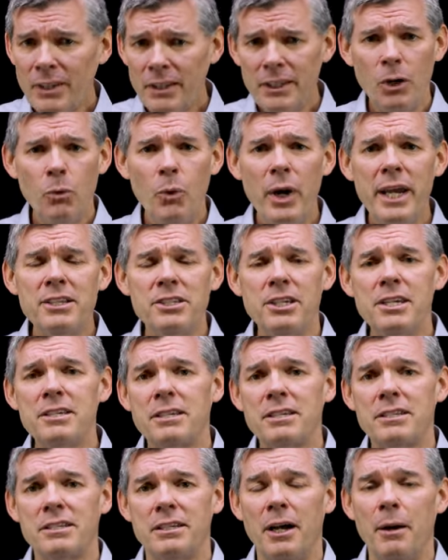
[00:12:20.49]
They wake
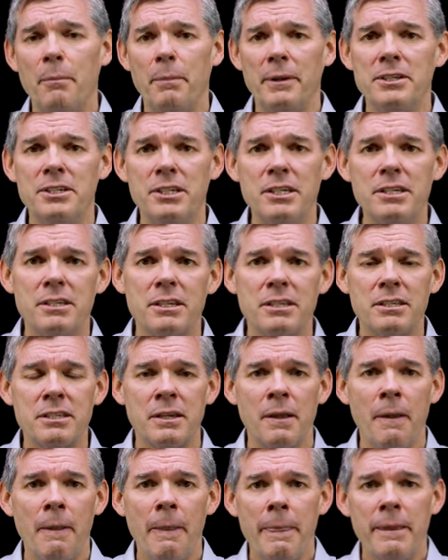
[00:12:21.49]
Jesus up, and
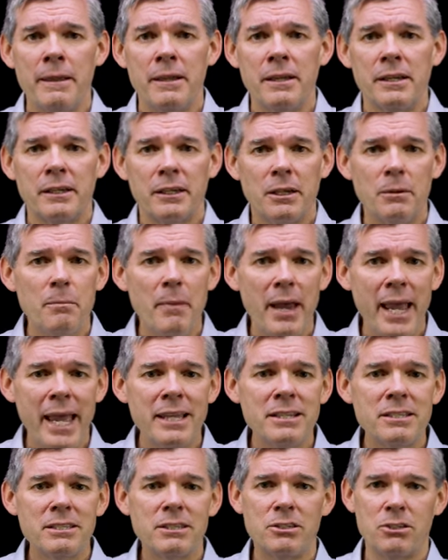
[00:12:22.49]
Jesus
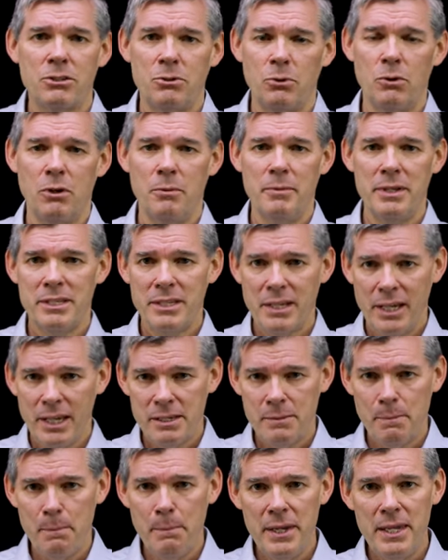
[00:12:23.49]
commands the storm and
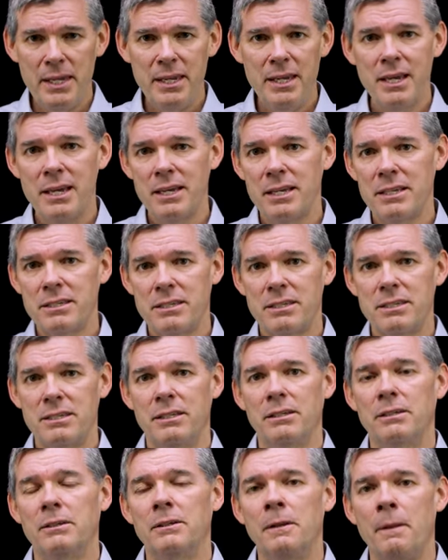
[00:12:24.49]
says, Be
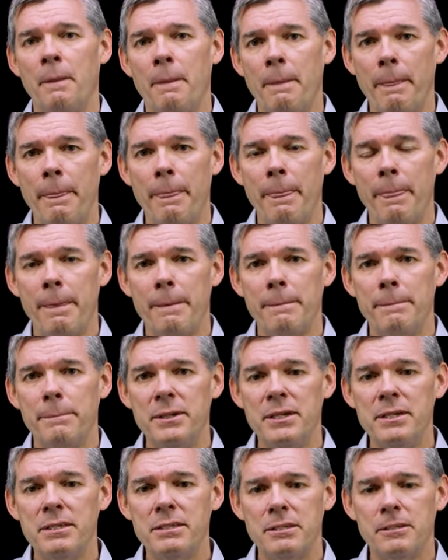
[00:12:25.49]
still,
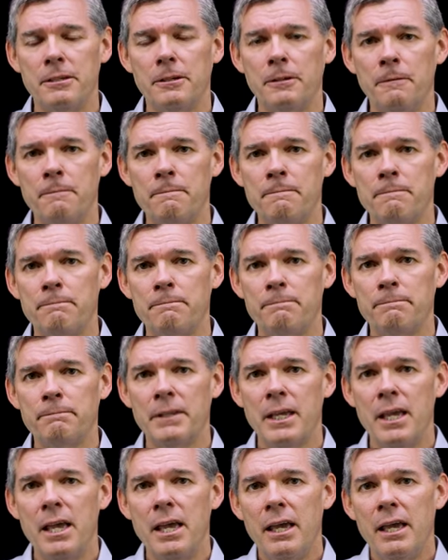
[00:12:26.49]
be still.
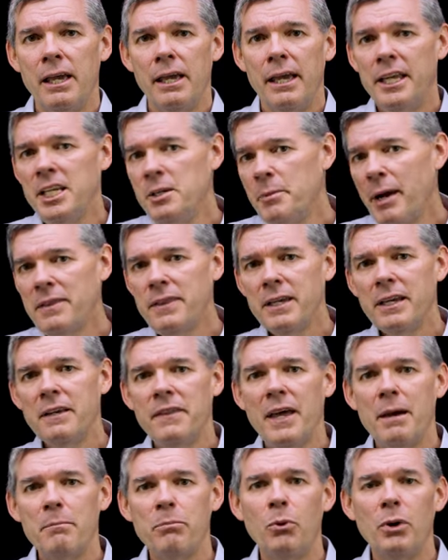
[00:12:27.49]
And you might think
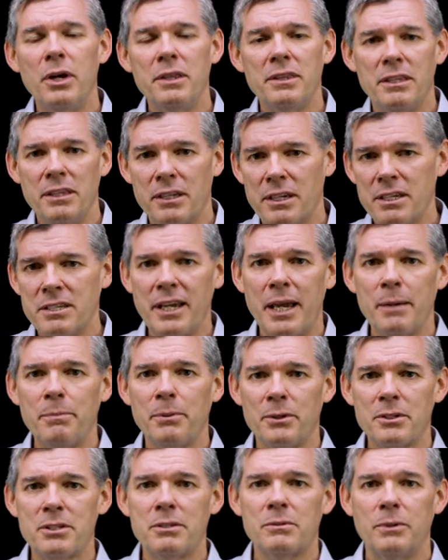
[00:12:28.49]
at that point that the
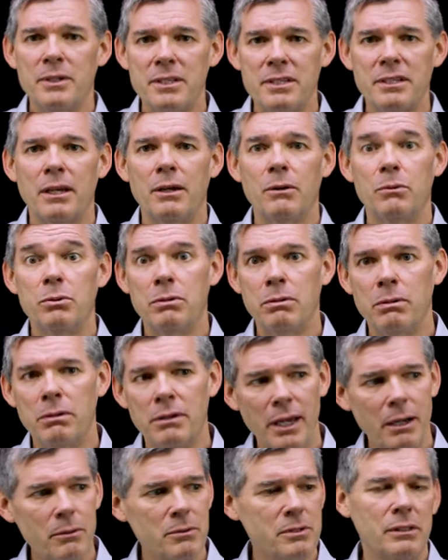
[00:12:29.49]
disciples would say,
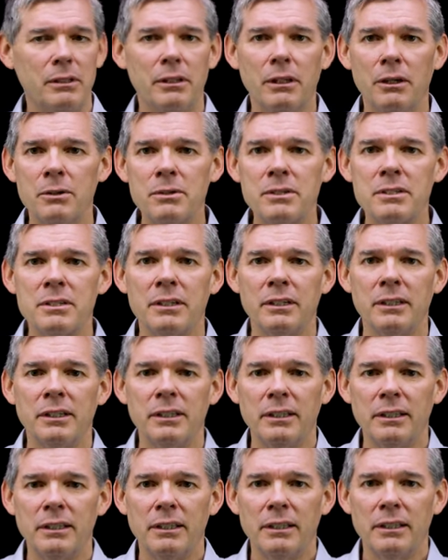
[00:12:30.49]
that was close.
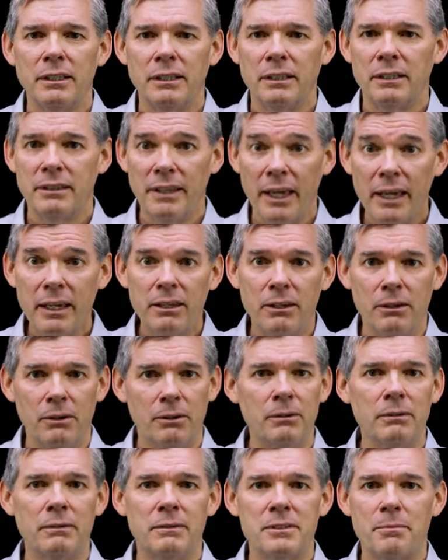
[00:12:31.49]
Thank
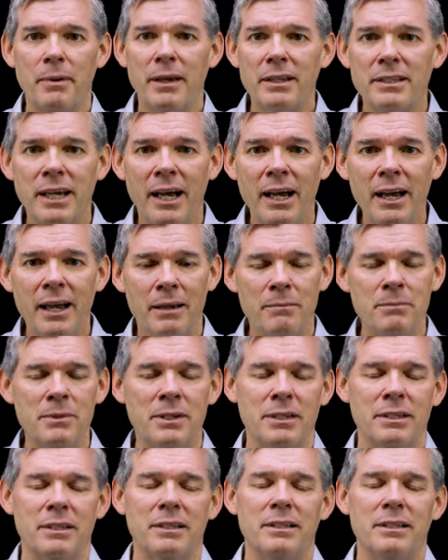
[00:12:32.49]
you. It's about time.